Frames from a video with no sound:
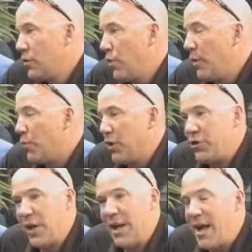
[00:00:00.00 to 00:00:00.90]
We
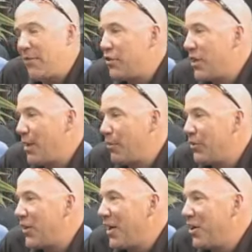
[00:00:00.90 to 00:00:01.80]
appreciate having
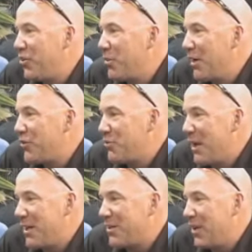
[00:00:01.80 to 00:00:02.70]
champions like you make the,
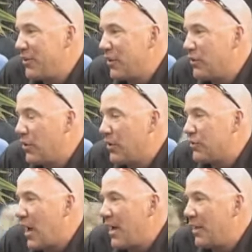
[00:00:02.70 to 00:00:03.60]
make the racing so
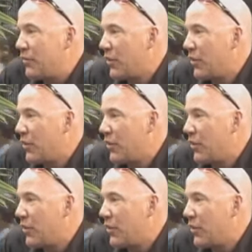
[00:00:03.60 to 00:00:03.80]
exciting.